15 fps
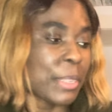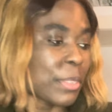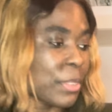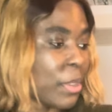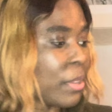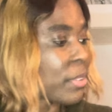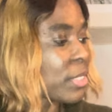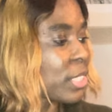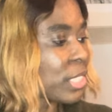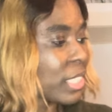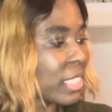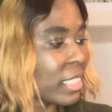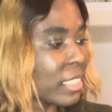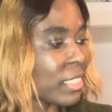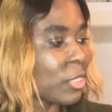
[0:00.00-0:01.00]
So
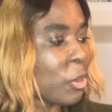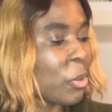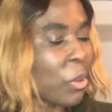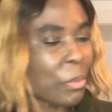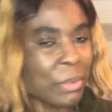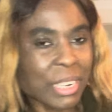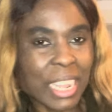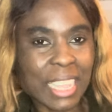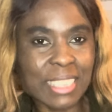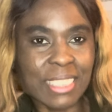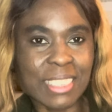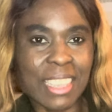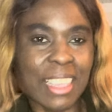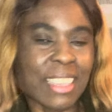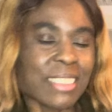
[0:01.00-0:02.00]
just don't come like
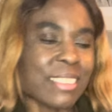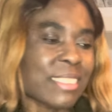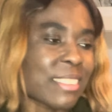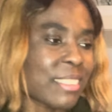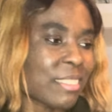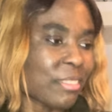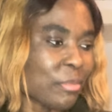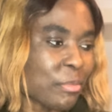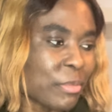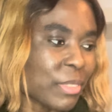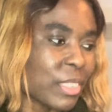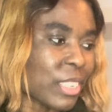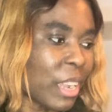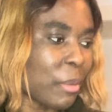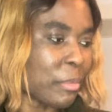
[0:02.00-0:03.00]
says,
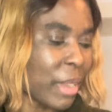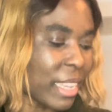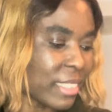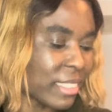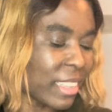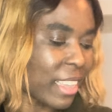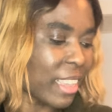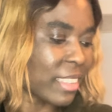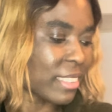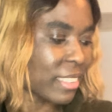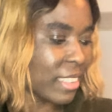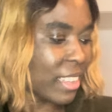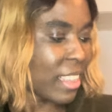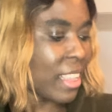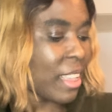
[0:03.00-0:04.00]
try and buy says,
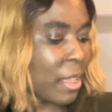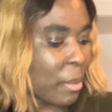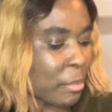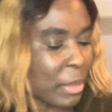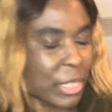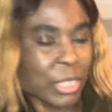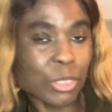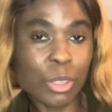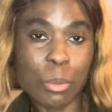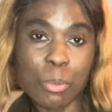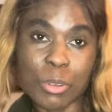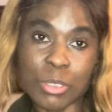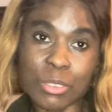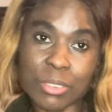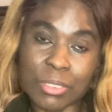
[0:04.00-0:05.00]
mix it up
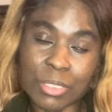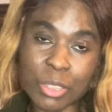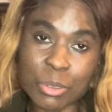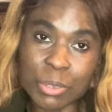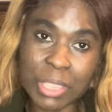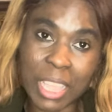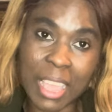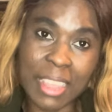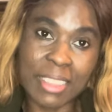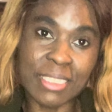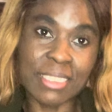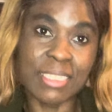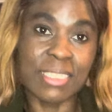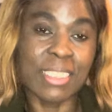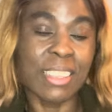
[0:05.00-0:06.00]
with new
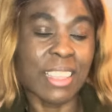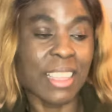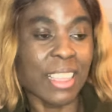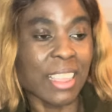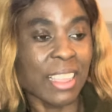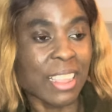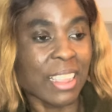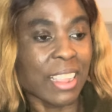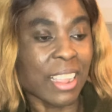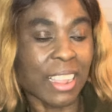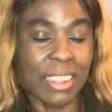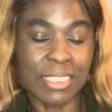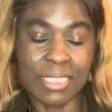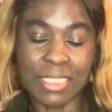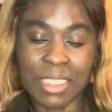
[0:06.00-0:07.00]
things
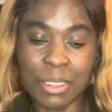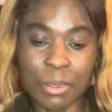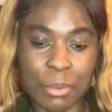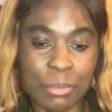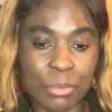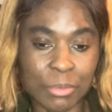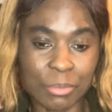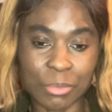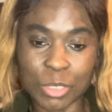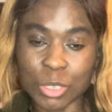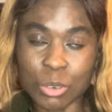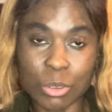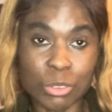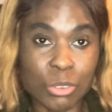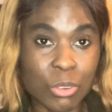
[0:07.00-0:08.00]
and you
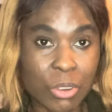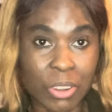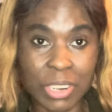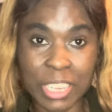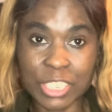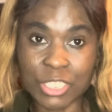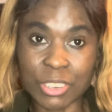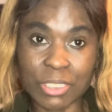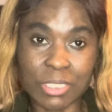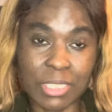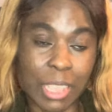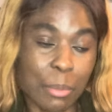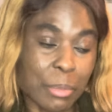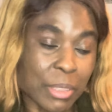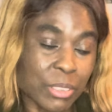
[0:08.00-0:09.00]
know, new collections,
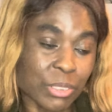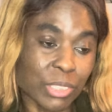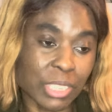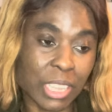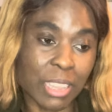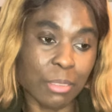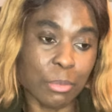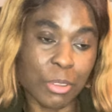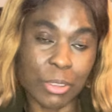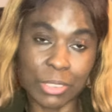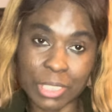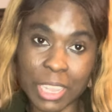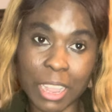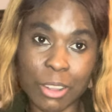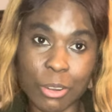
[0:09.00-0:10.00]
I mean to say, because
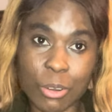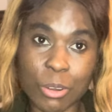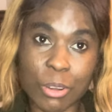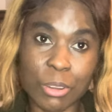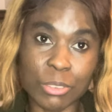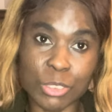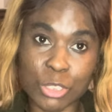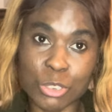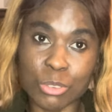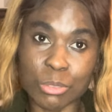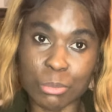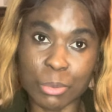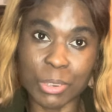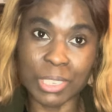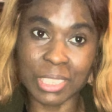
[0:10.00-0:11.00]
they are all new,
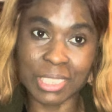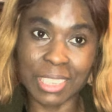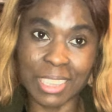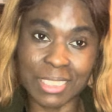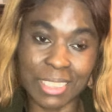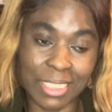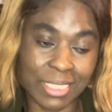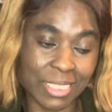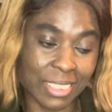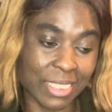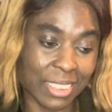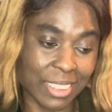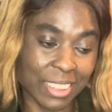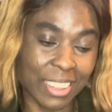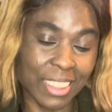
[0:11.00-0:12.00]
both the says and
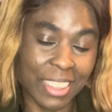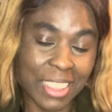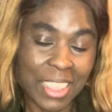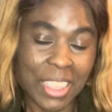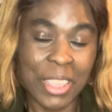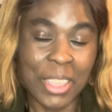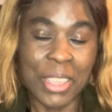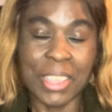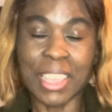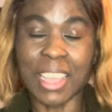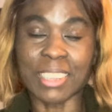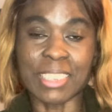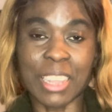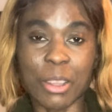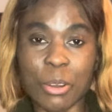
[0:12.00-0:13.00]
the
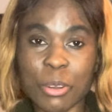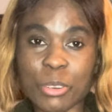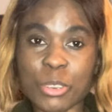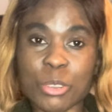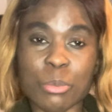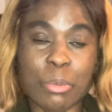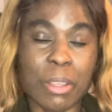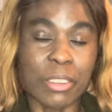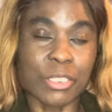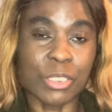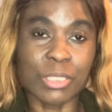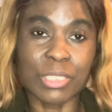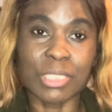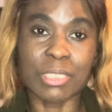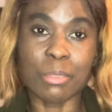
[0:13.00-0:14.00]
yeah, they are all new. But
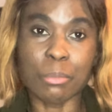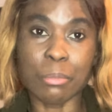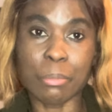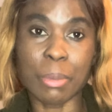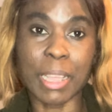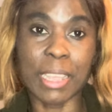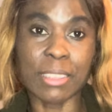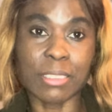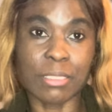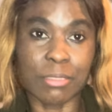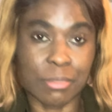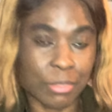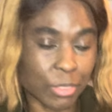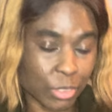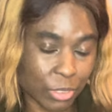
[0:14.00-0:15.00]
just buy
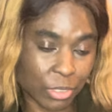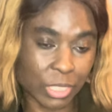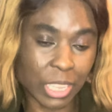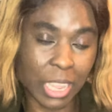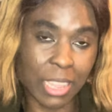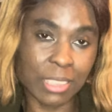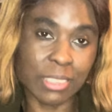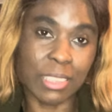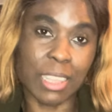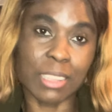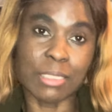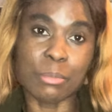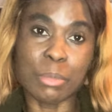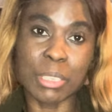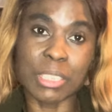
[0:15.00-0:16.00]
says
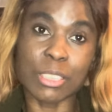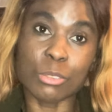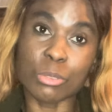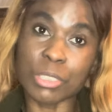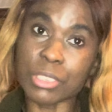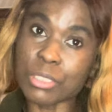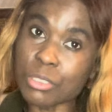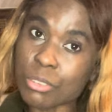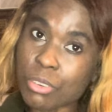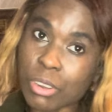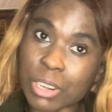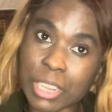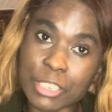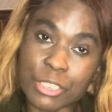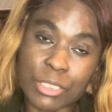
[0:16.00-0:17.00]
and mix it with new
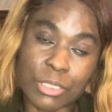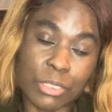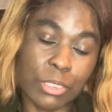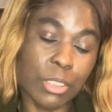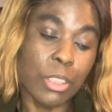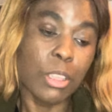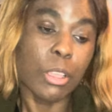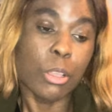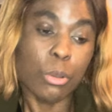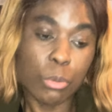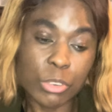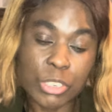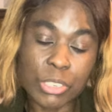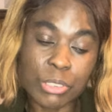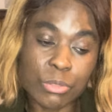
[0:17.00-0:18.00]
collections,
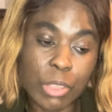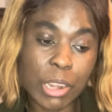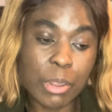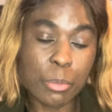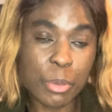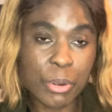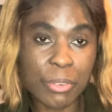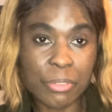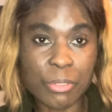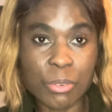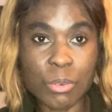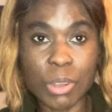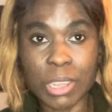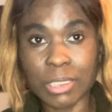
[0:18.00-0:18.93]
which is very beautiful.